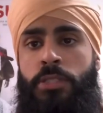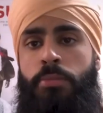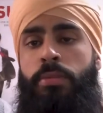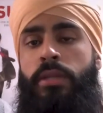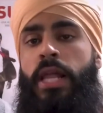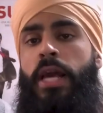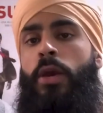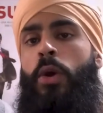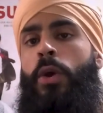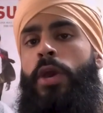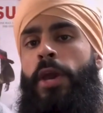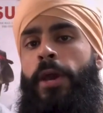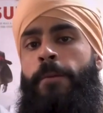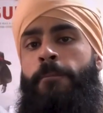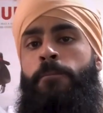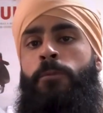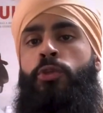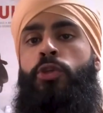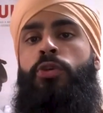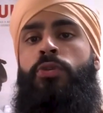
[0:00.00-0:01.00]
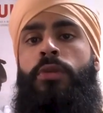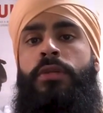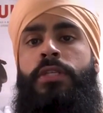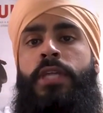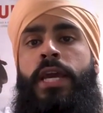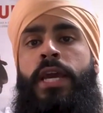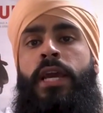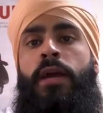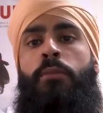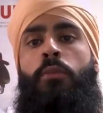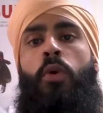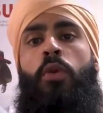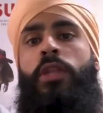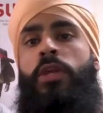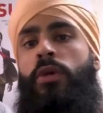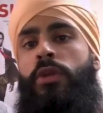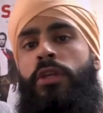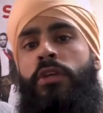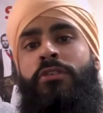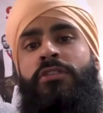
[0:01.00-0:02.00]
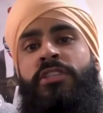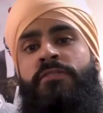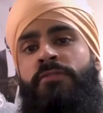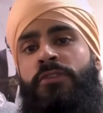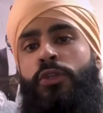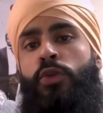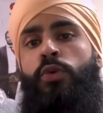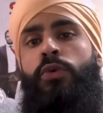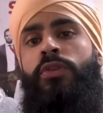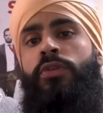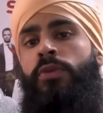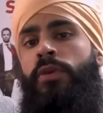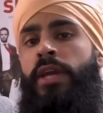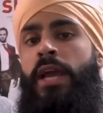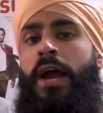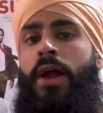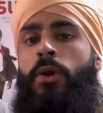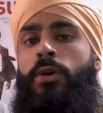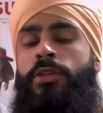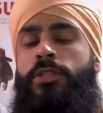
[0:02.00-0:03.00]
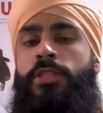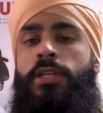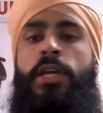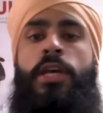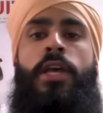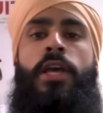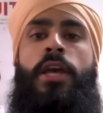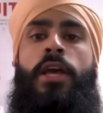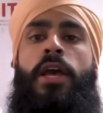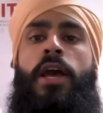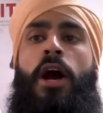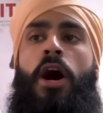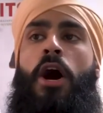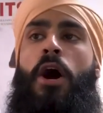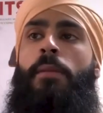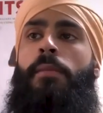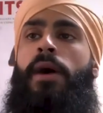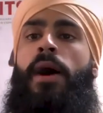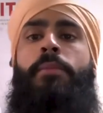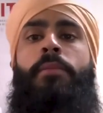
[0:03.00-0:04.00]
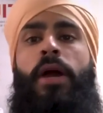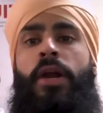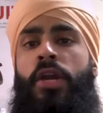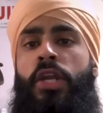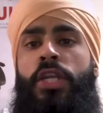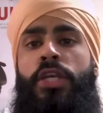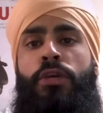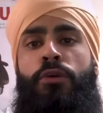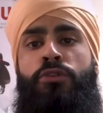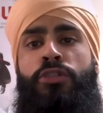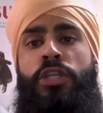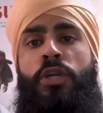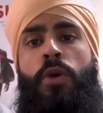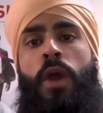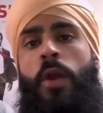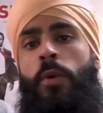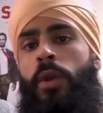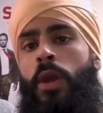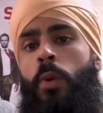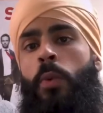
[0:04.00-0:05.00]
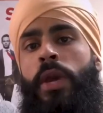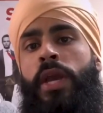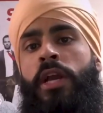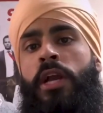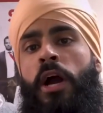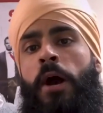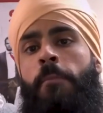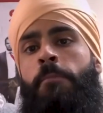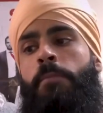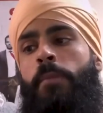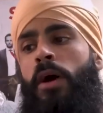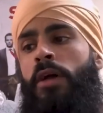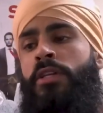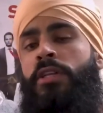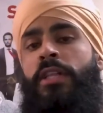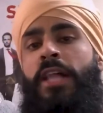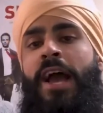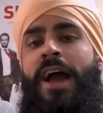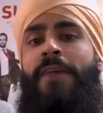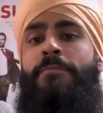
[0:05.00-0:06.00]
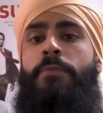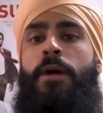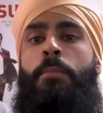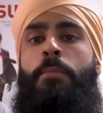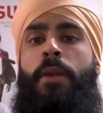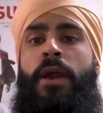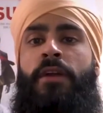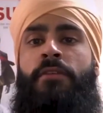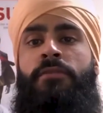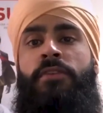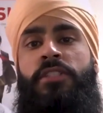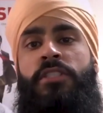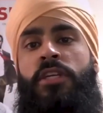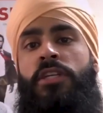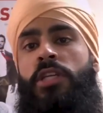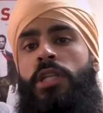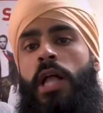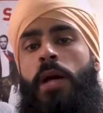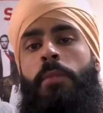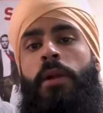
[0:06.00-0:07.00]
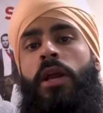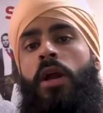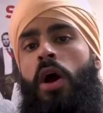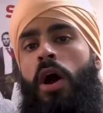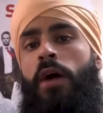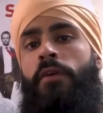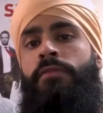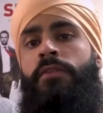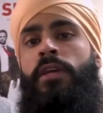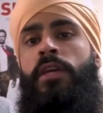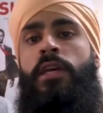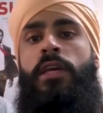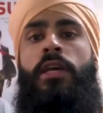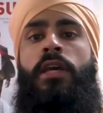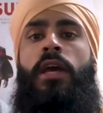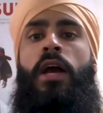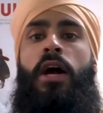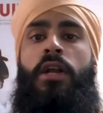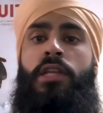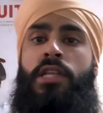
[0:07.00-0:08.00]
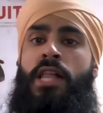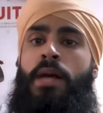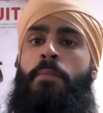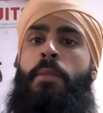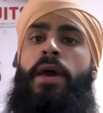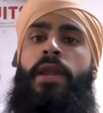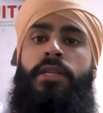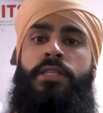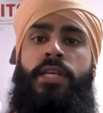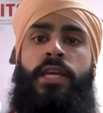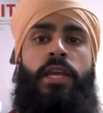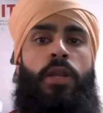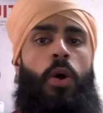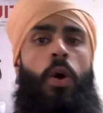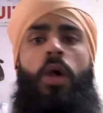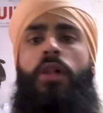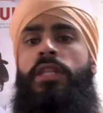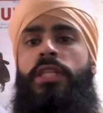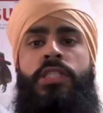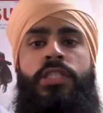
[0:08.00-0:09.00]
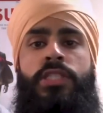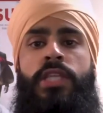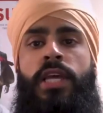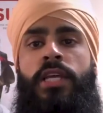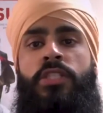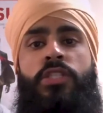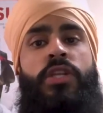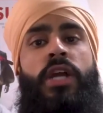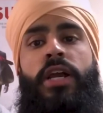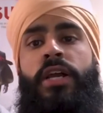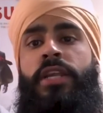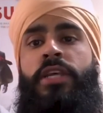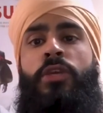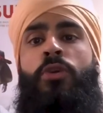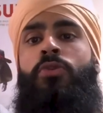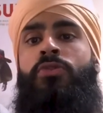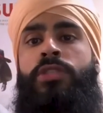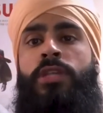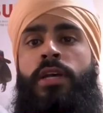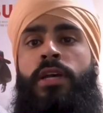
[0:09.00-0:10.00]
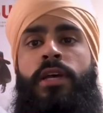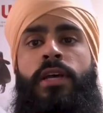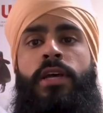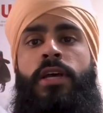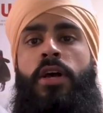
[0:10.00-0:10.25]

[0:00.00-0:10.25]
Be like, okay, during the day I'm only gonna use it for 2 to 3 hours. I'm not gonna use it right when I wake up until I have my breakfast, until I have my coffee, until I meditate. All these things, you're not gonna use it.